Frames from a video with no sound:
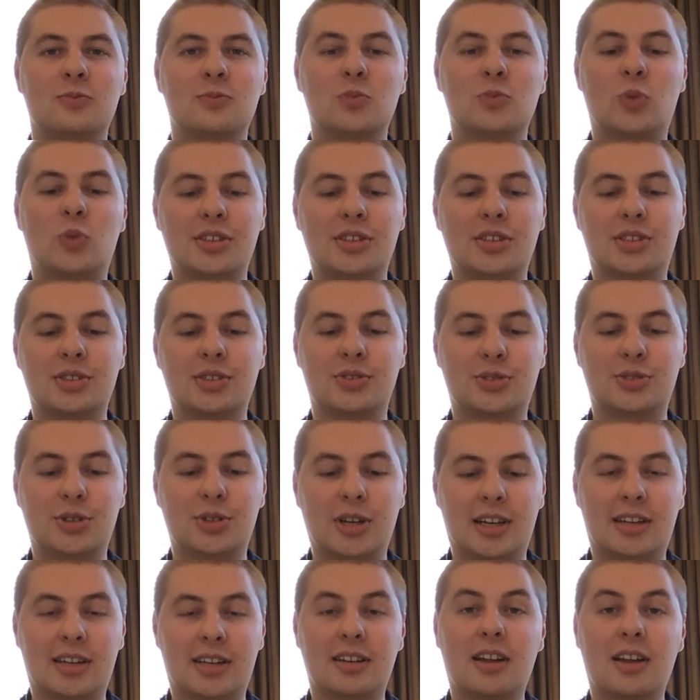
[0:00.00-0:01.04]
Question
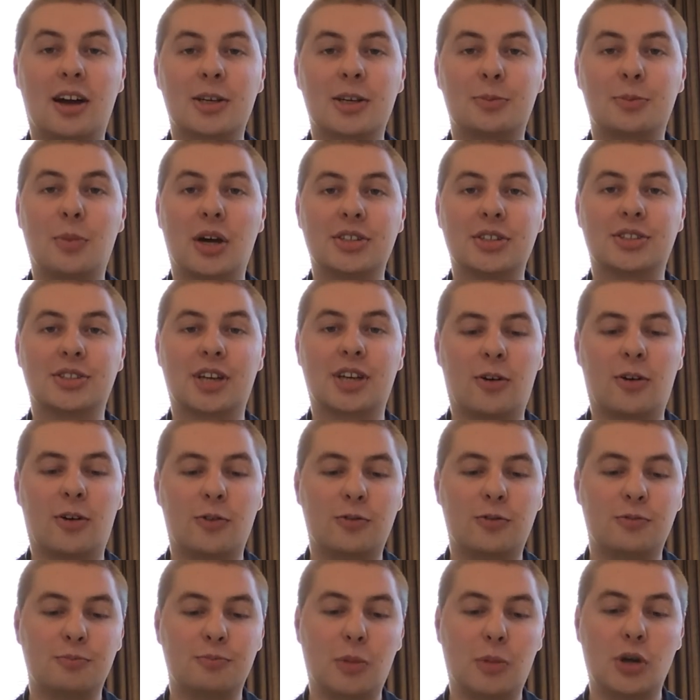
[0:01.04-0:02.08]
three: Like myself,
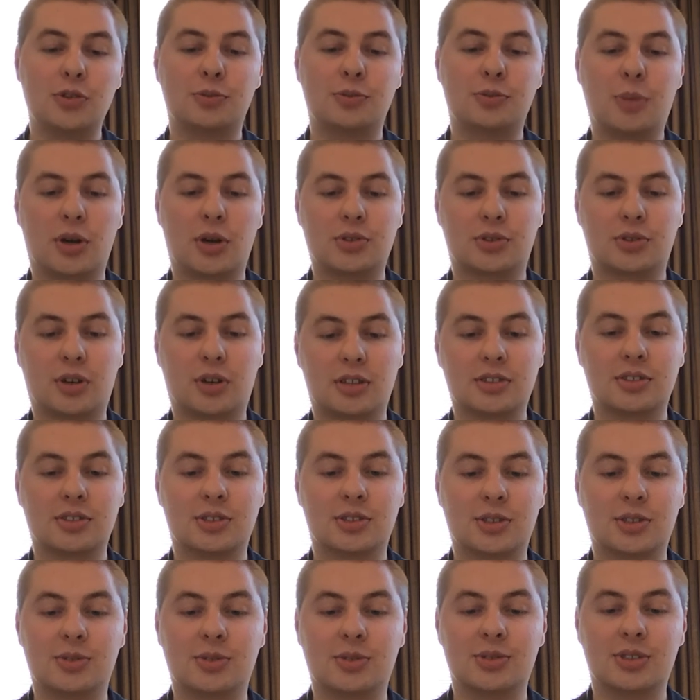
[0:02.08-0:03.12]
most postgraduate
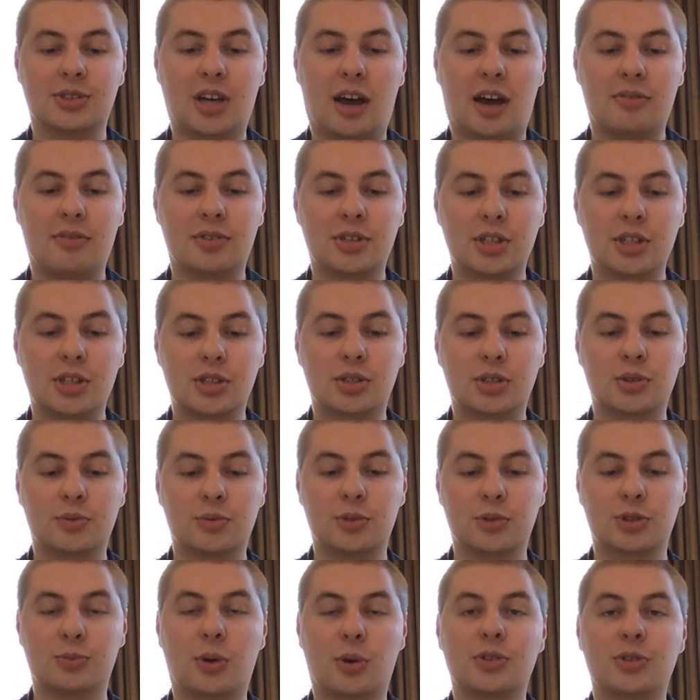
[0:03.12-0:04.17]
students have additional
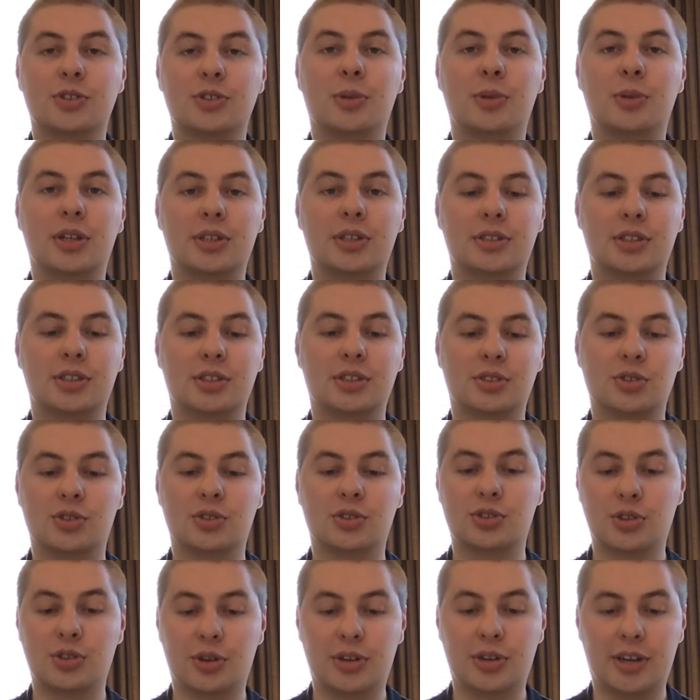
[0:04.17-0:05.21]
responsibilities to
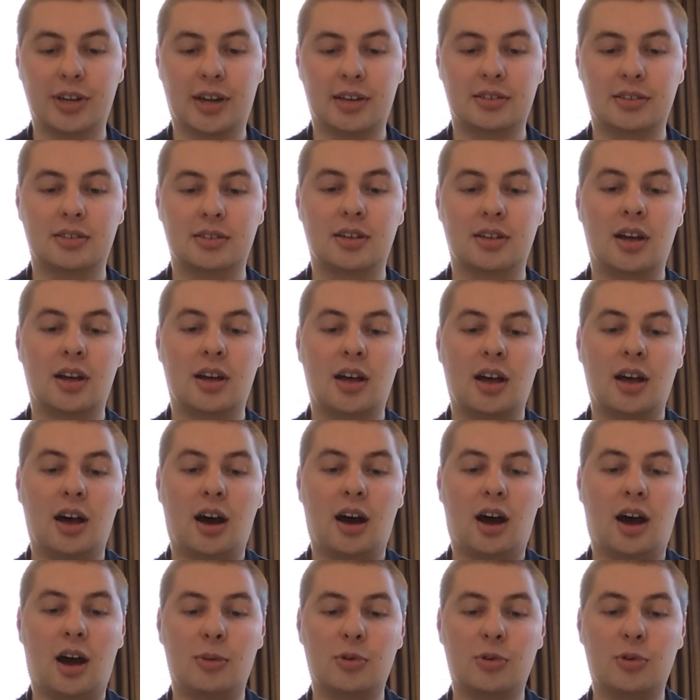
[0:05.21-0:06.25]
studying.
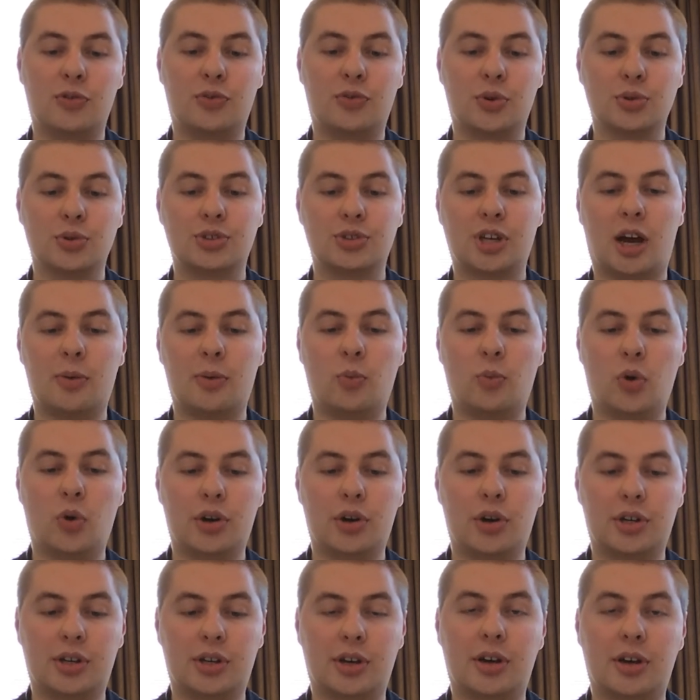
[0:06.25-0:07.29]
I'm a full-time
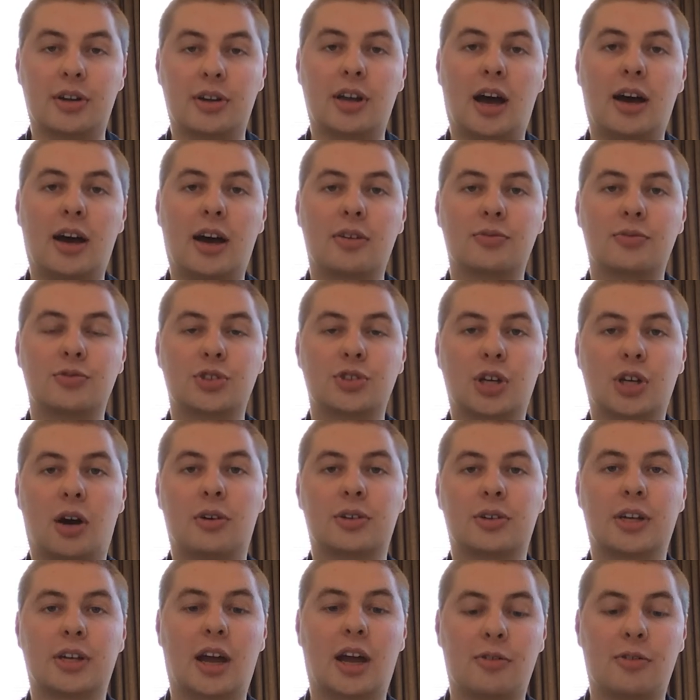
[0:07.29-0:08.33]
worker and have
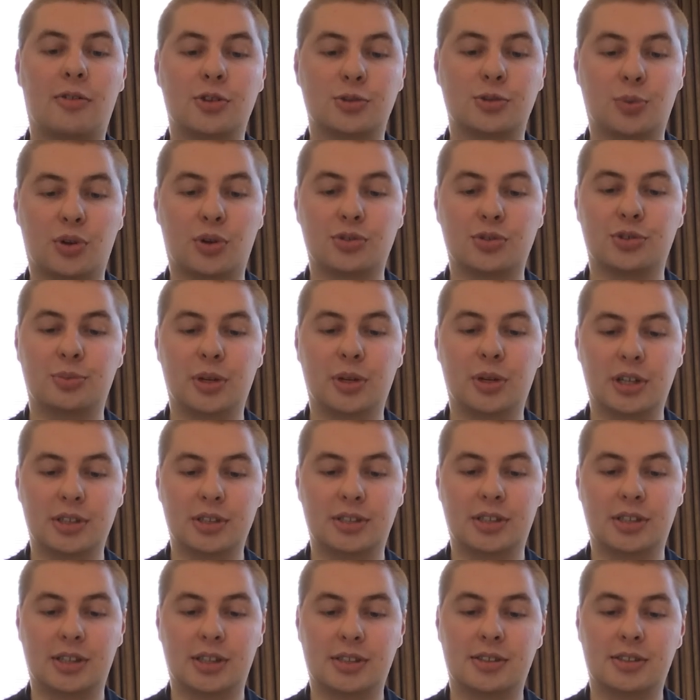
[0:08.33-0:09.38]
childcare
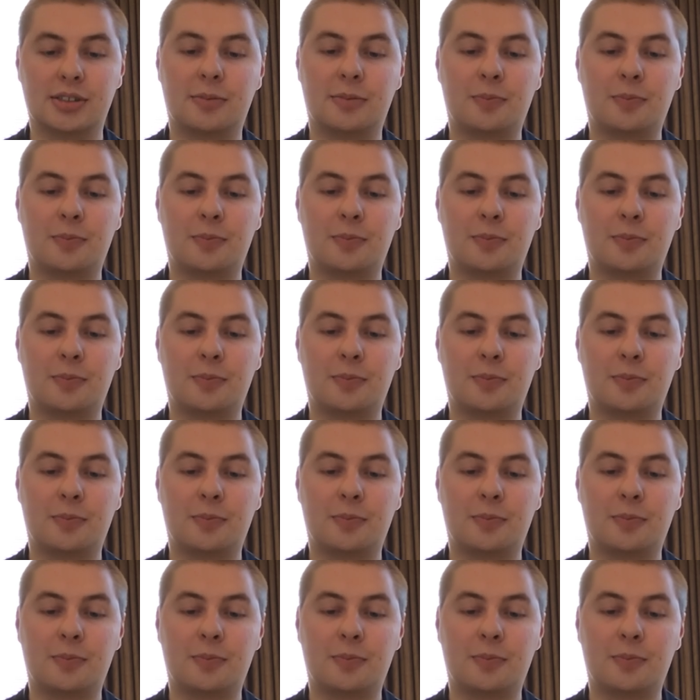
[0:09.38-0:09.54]
responsibilities.